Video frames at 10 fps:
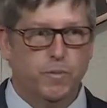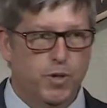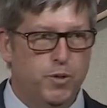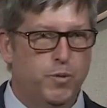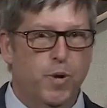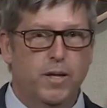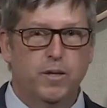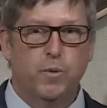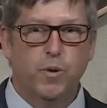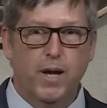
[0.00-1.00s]
We do run
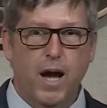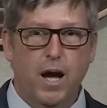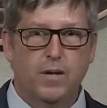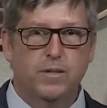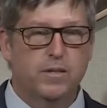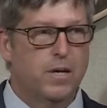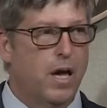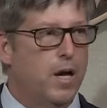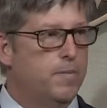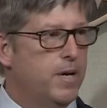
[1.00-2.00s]
the courthouse,
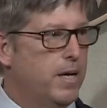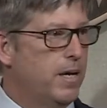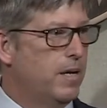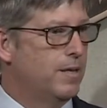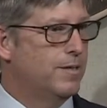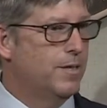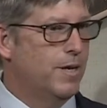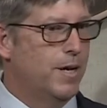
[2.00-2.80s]
and